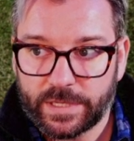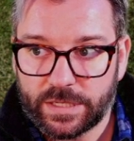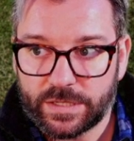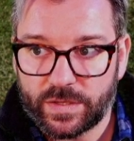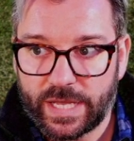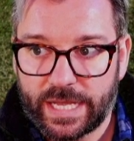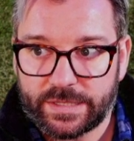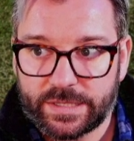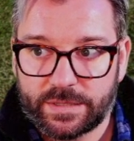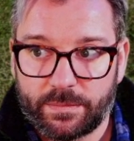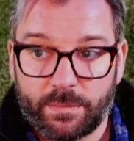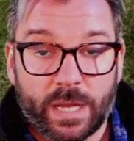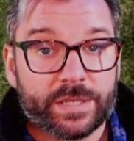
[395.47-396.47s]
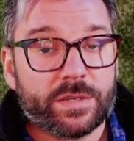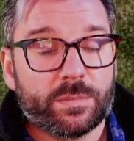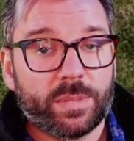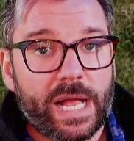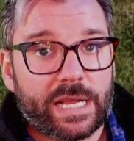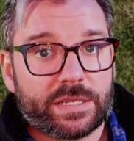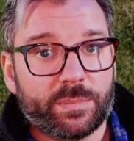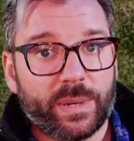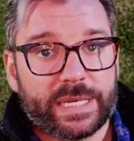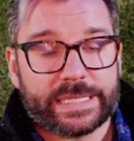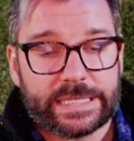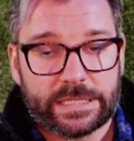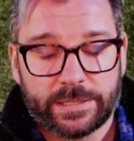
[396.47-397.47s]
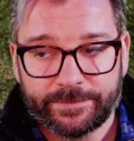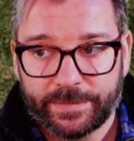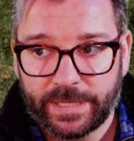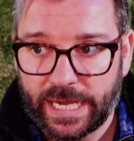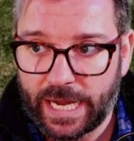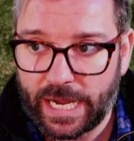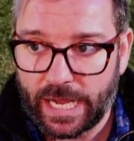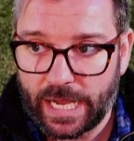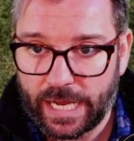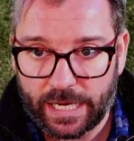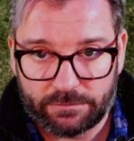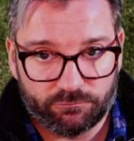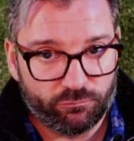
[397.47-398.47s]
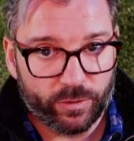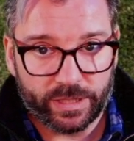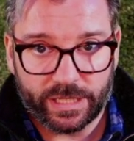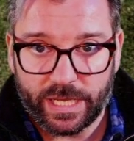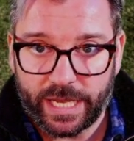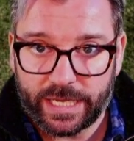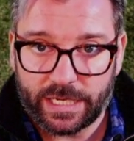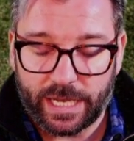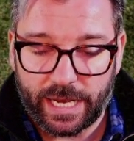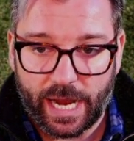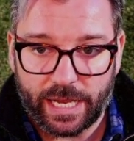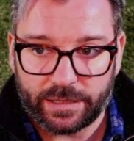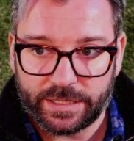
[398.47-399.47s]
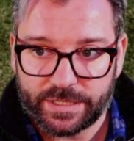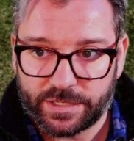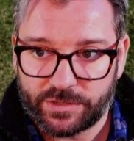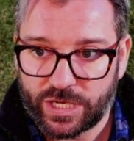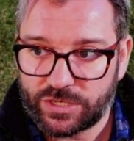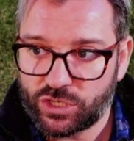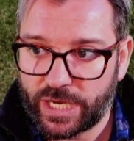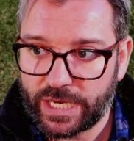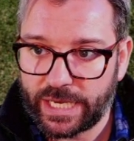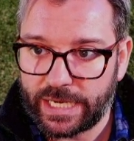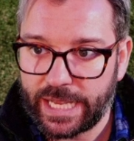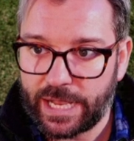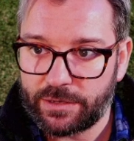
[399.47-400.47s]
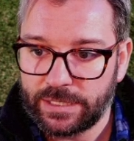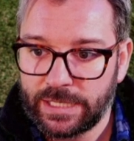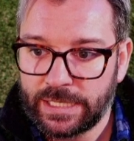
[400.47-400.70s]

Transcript: So that's Monster Blocks by Zeel. I really like it. I highly suggest checking it out.